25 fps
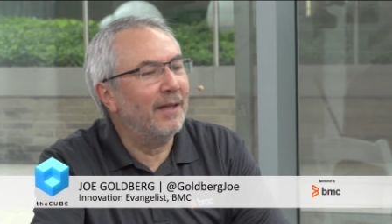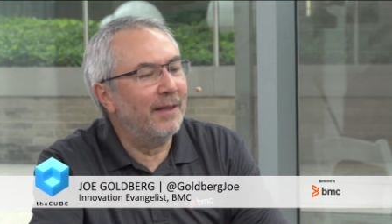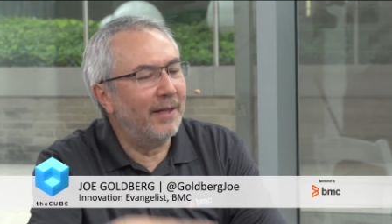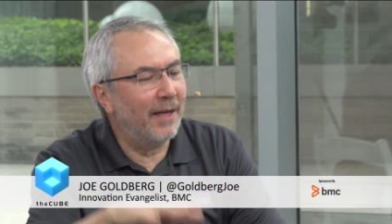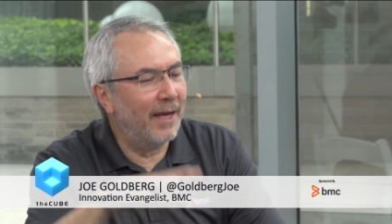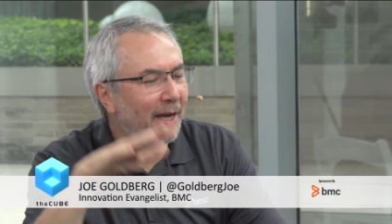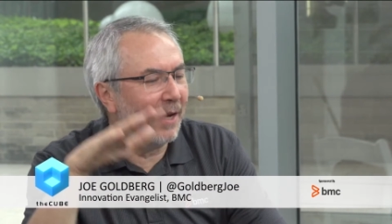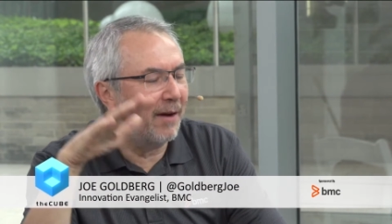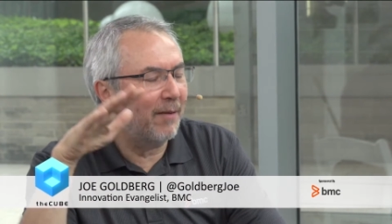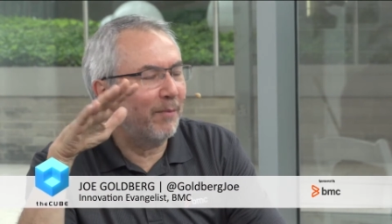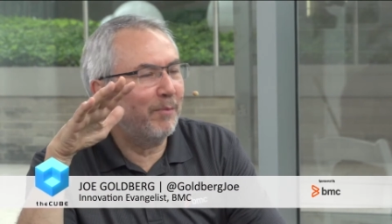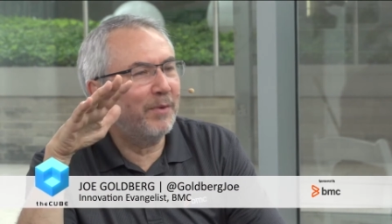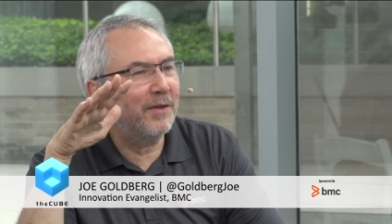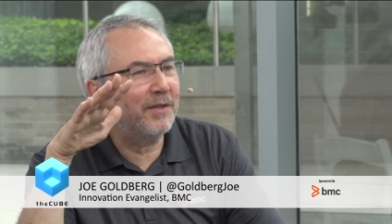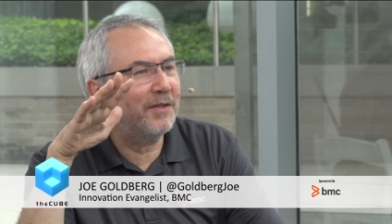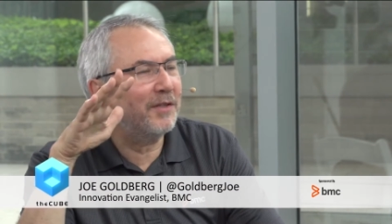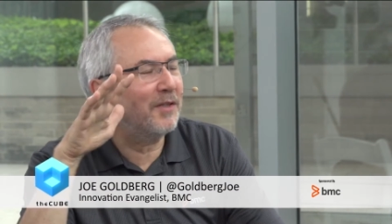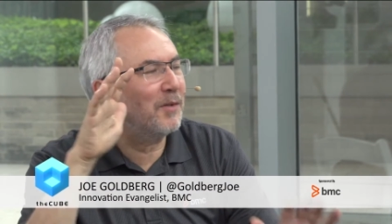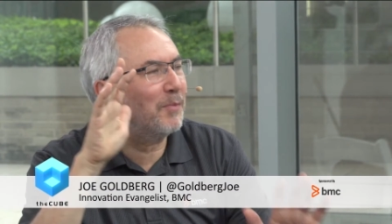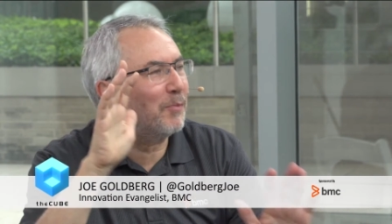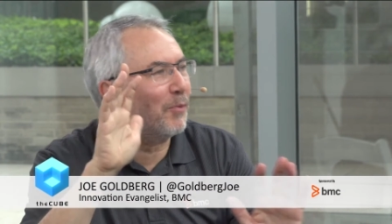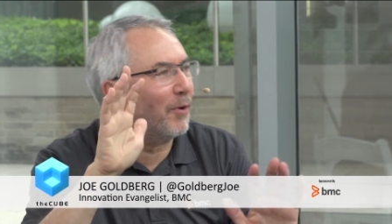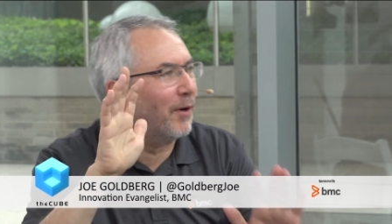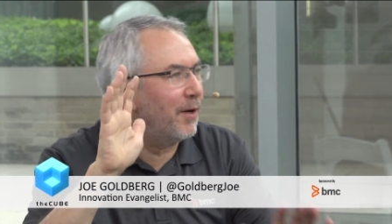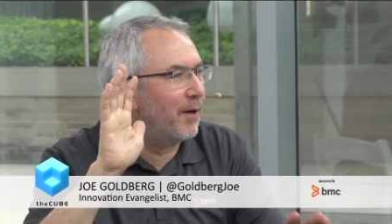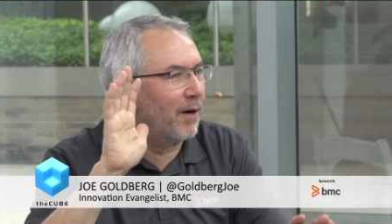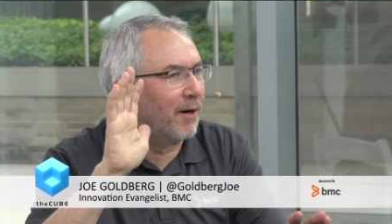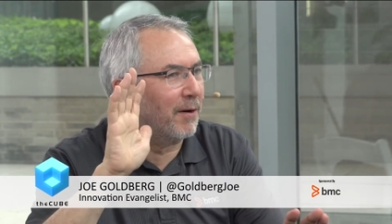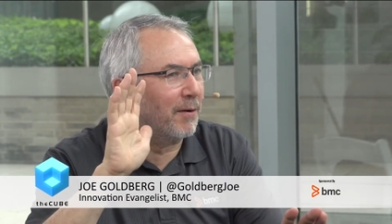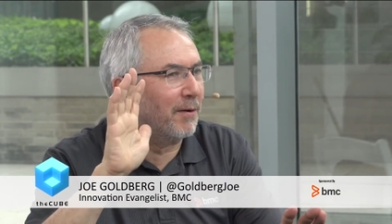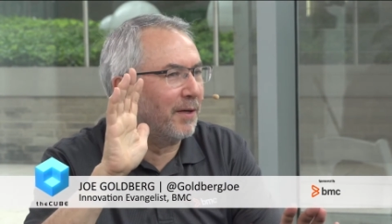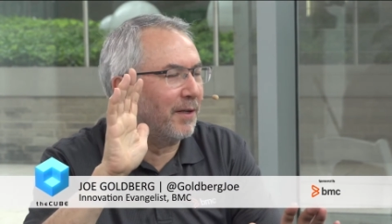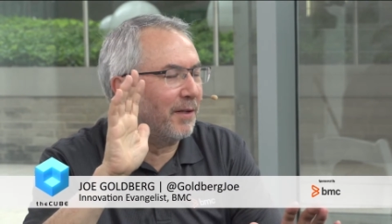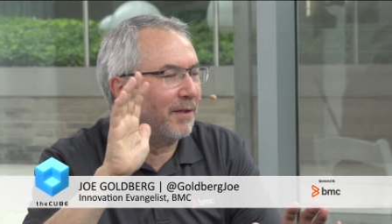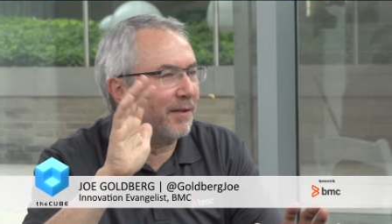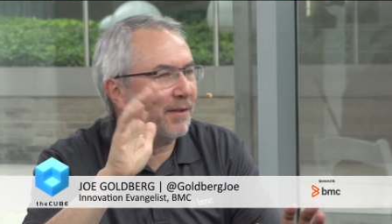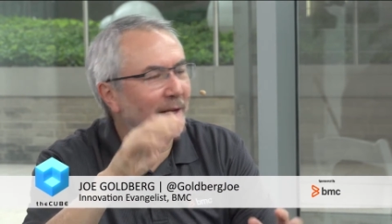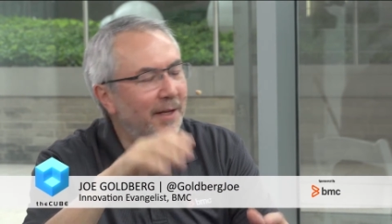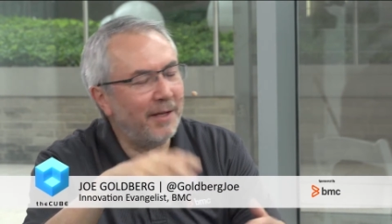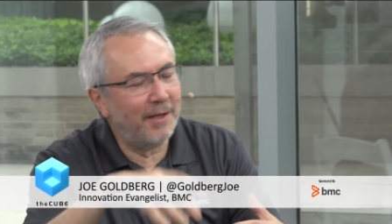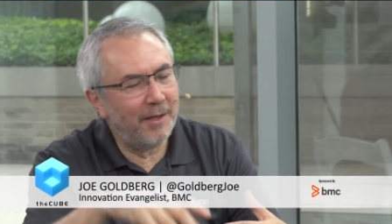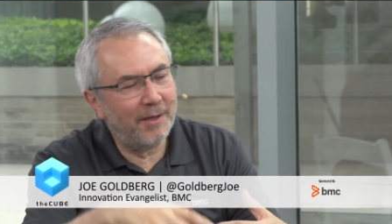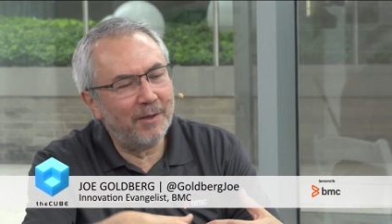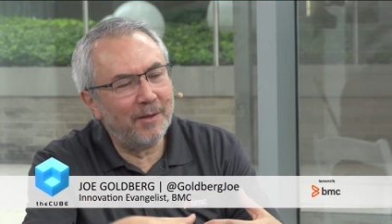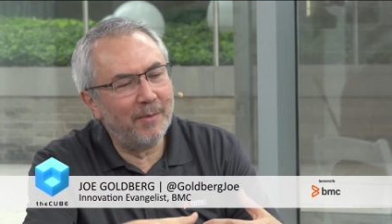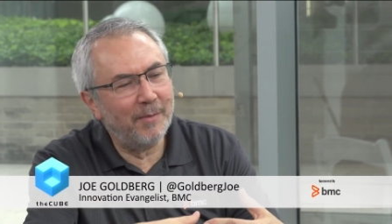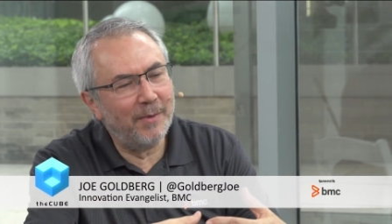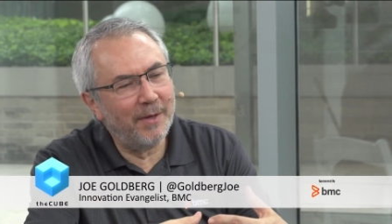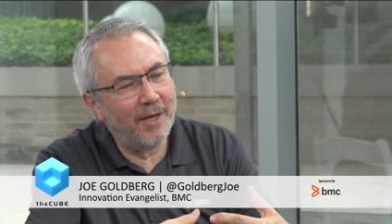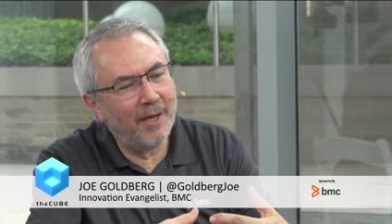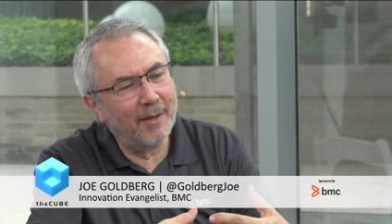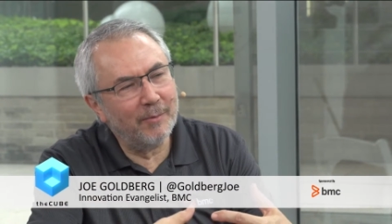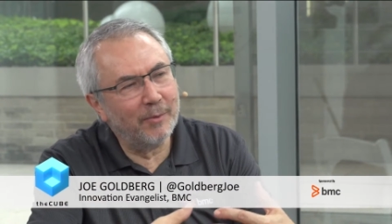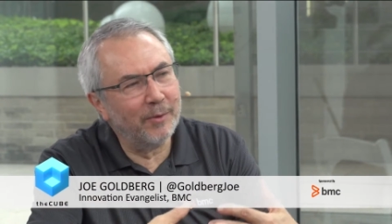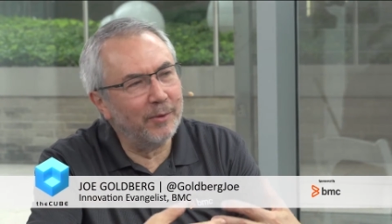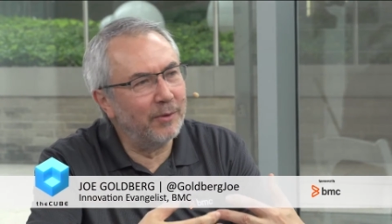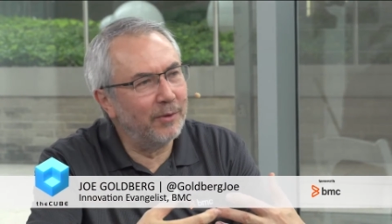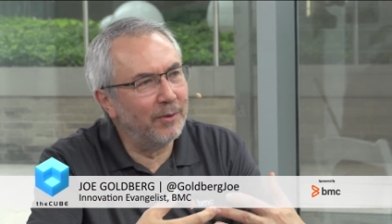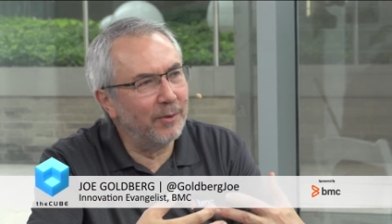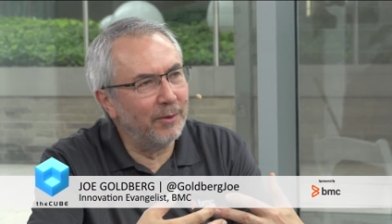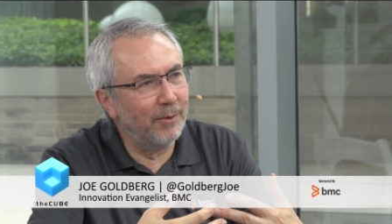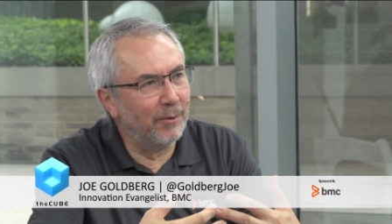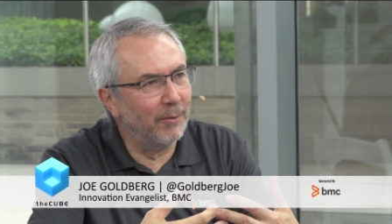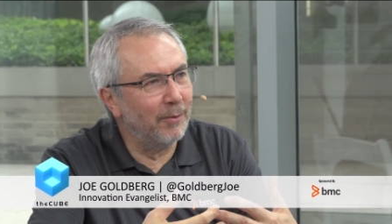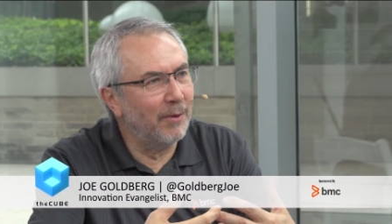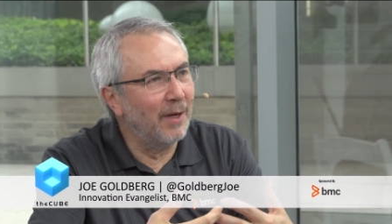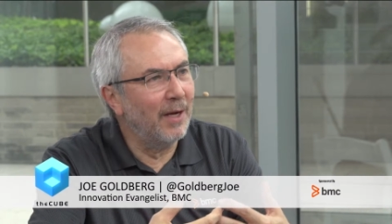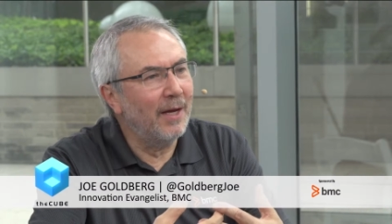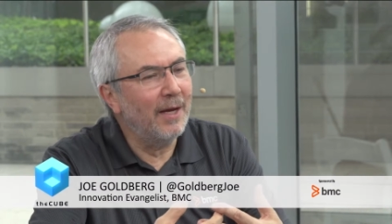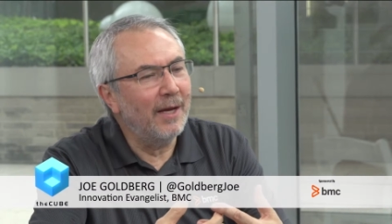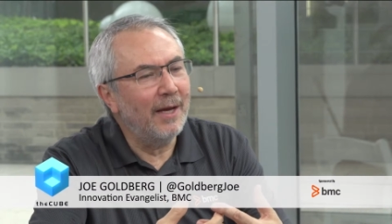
They have business priorities. They need to be able to,